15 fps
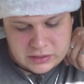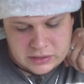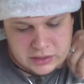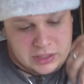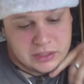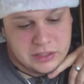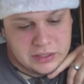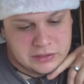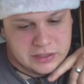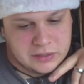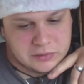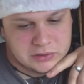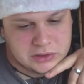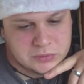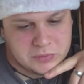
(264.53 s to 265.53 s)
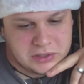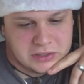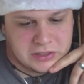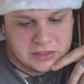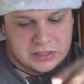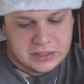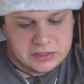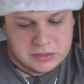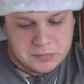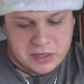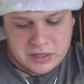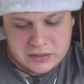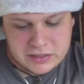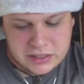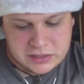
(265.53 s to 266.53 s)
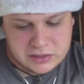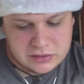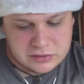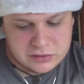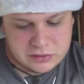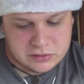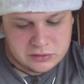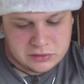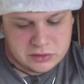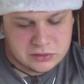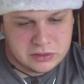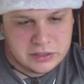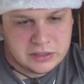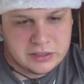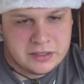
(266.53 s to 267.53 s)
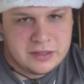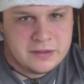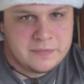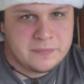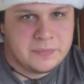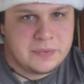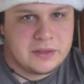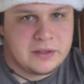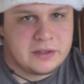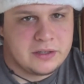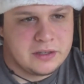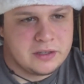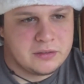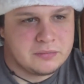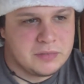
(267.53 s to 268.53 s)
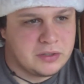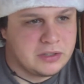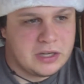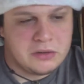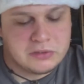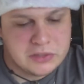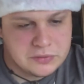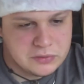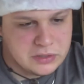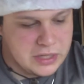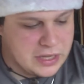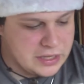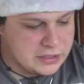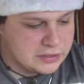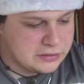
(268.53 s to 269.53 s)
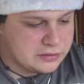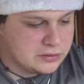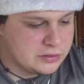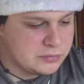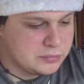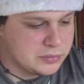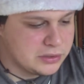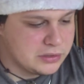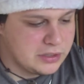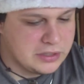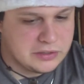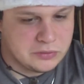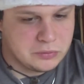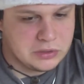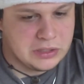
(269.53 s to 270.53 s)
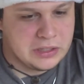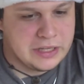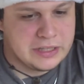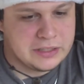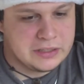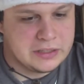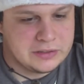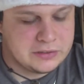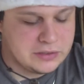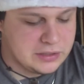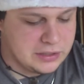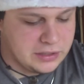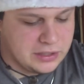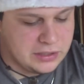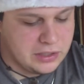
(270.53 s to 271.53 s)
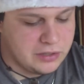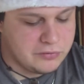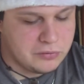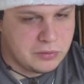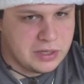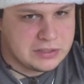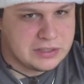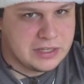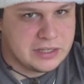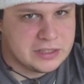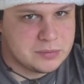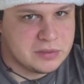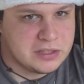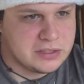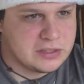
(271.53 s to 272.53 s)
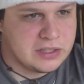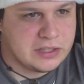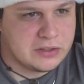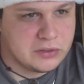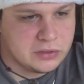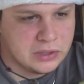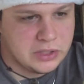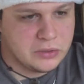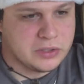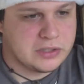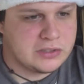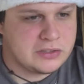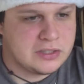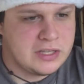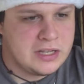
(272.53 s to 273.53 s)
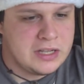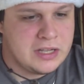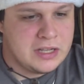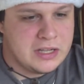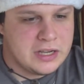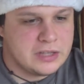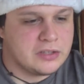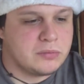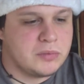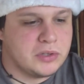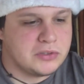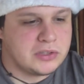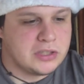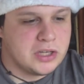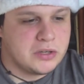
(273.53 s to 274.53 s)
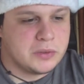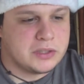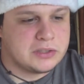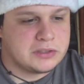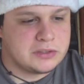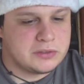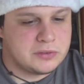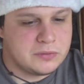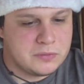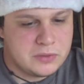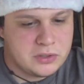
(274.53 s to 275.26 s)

I like that one so much. It's like it's about addiction too, so not that I was ever an addict, but I just really like it. It's like I love Rise Against because like their lyrics and their music always